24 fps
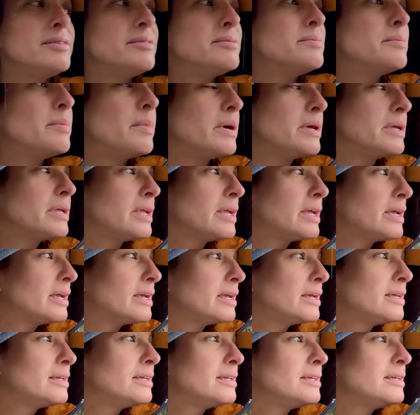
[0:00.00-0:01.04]
But yeah,
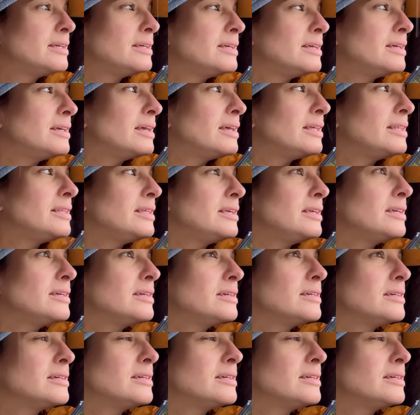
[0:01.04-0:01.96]
I think